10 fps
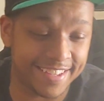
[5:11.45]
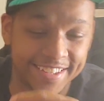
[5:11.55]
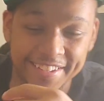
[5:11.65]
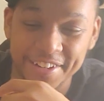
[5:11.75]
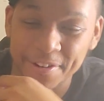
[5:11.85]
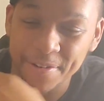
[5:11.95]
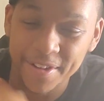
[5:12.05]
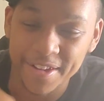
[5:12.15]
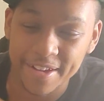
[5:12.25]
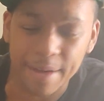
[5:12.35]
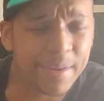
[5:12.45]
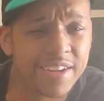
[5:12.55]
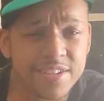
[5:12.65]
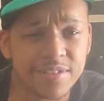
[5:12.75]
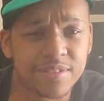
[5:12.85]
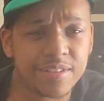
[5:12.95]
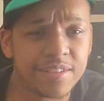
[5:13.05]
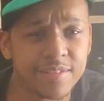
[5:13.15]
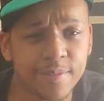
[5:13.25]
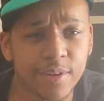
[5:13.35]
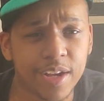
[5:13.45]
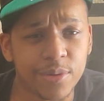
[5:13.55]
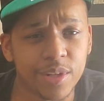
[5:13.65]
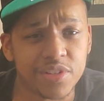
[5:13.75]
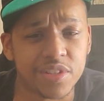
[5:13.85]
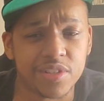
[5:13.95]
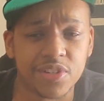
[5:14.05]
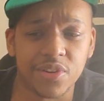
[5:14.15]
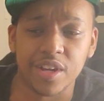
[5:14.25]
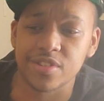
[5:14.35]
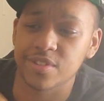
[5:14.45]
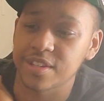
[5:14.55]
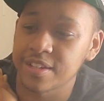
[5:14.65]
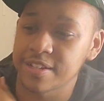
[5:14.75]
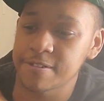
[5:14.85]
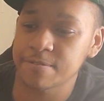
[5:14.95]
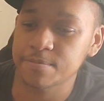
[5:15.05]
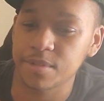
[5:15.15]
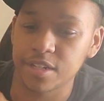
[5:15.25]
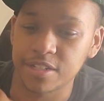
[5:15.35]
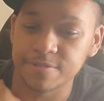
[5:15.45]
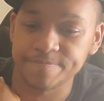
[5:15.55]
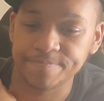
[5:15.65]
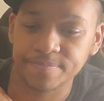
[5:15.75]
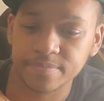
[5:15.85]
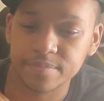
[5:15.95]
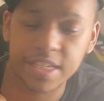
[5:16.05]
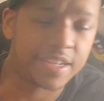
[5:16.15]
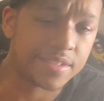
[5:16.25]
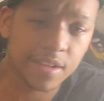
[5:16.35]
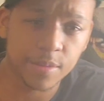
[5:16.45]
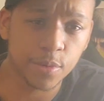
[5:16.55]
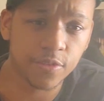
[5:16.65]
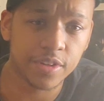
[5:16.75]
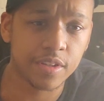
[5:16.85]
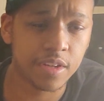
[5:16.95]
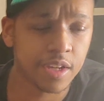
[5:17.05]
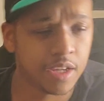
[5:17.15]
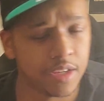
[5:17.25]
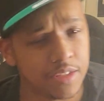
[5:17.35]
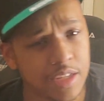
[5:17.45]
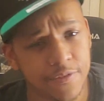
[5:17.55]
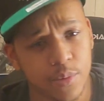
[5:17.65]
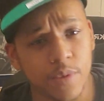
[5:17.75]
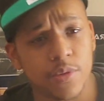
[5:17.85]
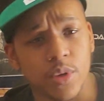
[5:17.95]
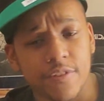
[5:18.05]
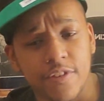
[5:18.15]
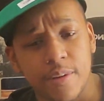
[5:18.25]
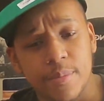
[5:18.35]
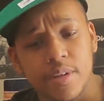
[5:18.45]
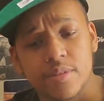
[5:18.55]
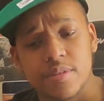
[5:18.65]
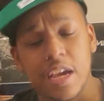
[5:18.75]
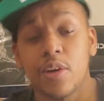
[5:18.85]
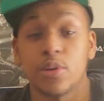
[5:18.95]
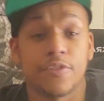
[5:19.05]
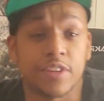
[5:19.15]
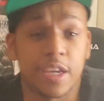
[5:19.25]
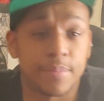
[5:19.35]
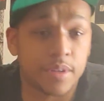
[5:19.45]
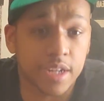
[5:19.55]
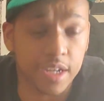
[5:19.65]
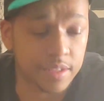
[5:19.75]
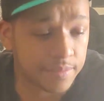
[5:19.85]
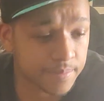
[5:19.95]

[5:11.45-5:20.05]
You know, I might actually learn how to do that shit this year, actually. But yeah, solid movie. Definitely worth $25. I don't know if you keep it or not.